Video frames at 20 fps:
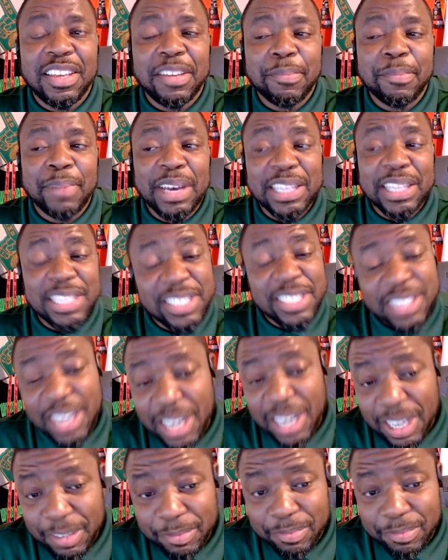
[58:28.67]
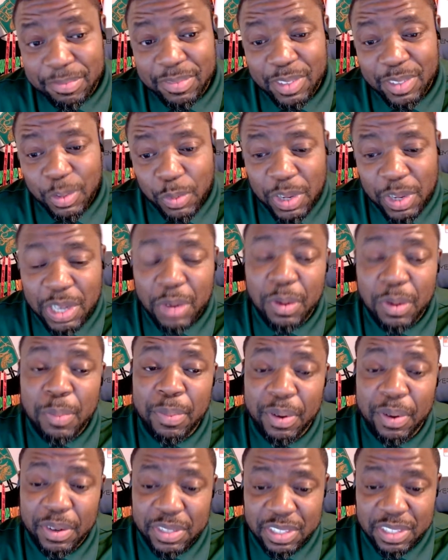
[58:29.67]
by this time, we know what
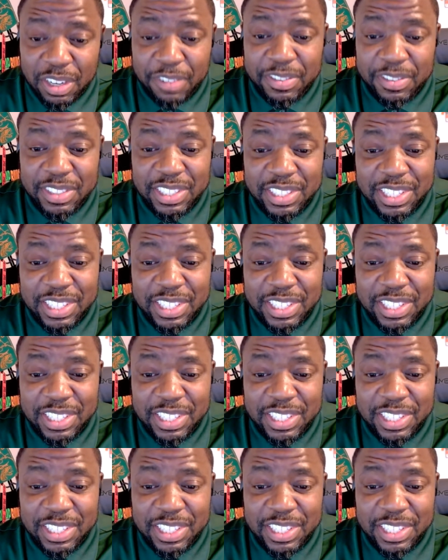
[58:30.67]
Burris' offense